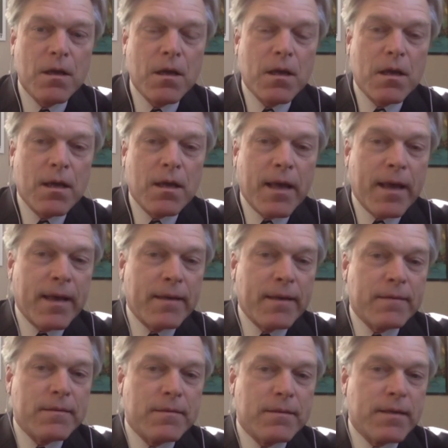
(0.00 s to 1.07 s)
And
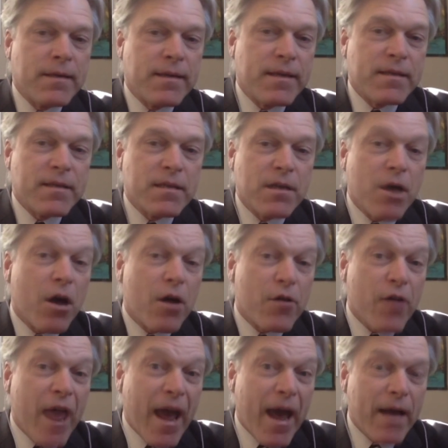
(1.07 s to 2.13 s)
in addition to all
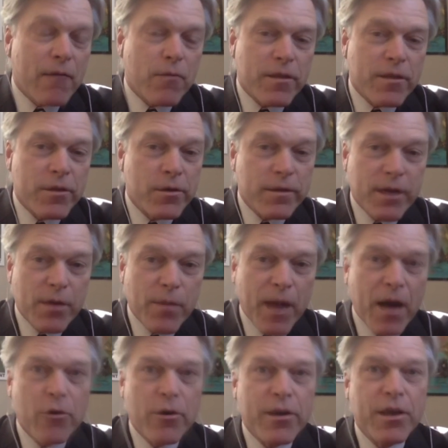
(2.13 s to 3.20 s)
that, with nuclear
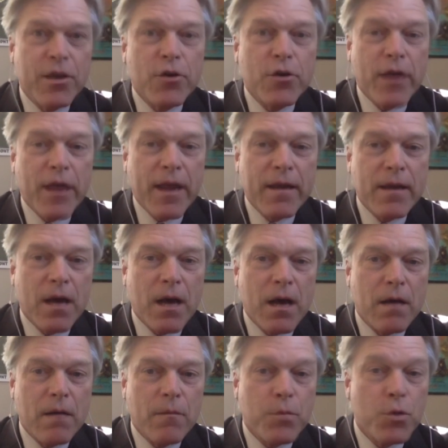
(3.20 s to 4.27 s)
power in Ukraine,
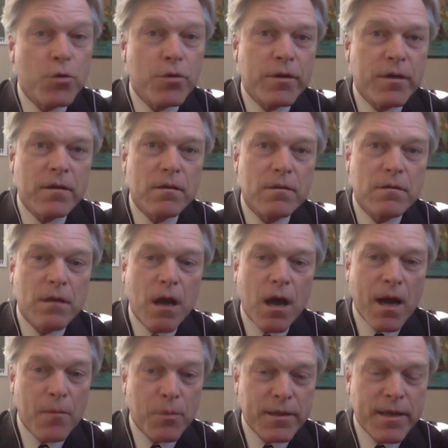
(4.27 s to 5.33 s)
Putin a
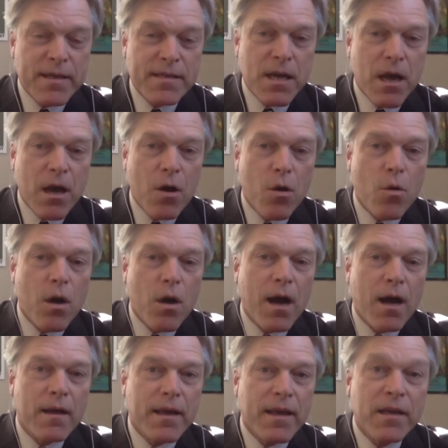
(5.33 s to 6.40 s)
couple days
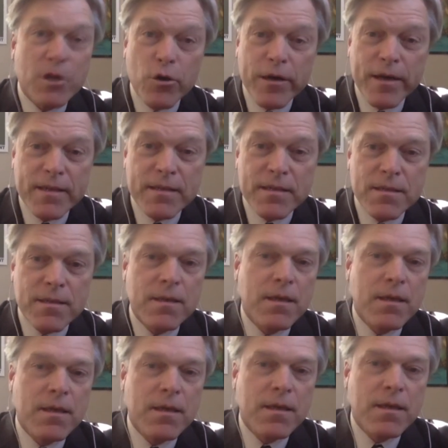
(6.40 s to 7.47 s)
ago increased
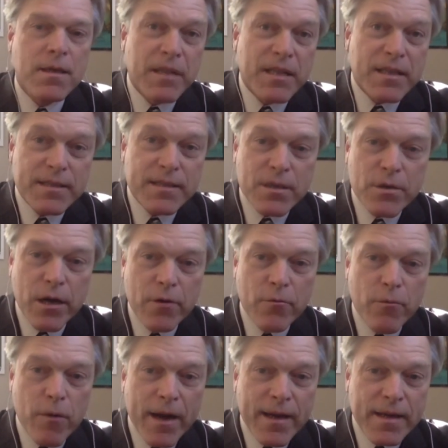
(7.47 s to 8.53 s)
the military
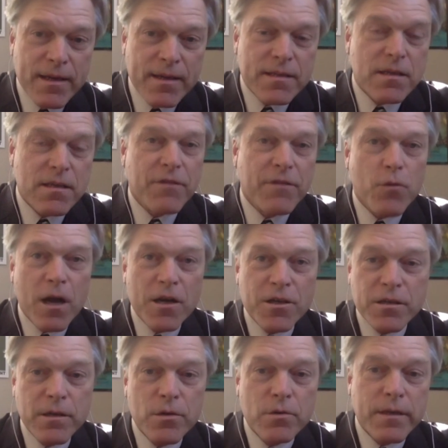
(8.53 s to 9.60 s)
readiness of the Russian
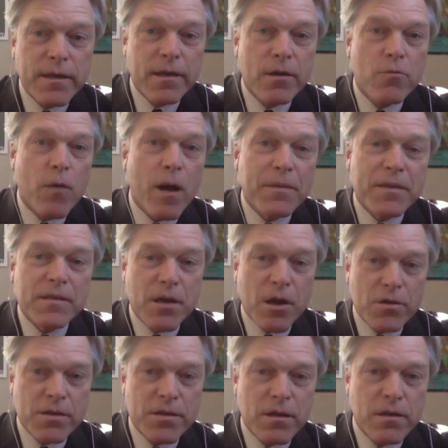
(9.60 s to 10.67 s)
nuclear weapons
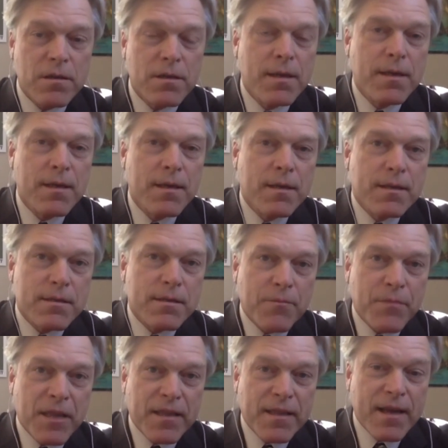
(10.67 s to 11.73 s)
arsenal,
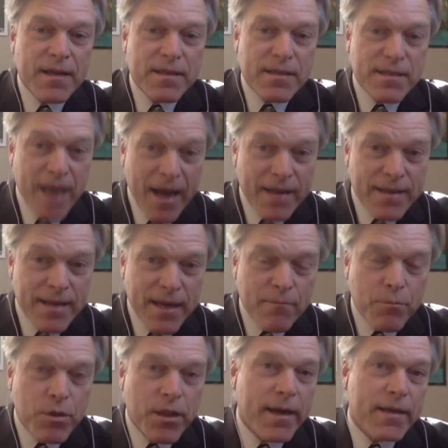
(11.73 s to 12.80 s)
something that has not taken
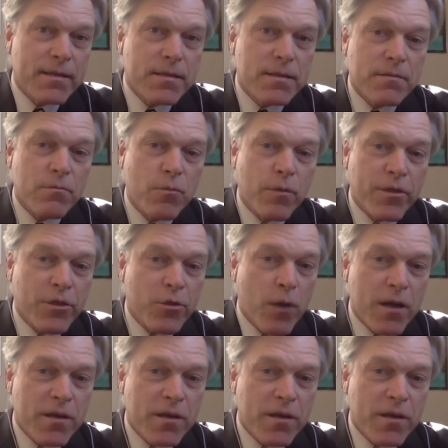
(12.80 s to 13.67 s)
place with the Russian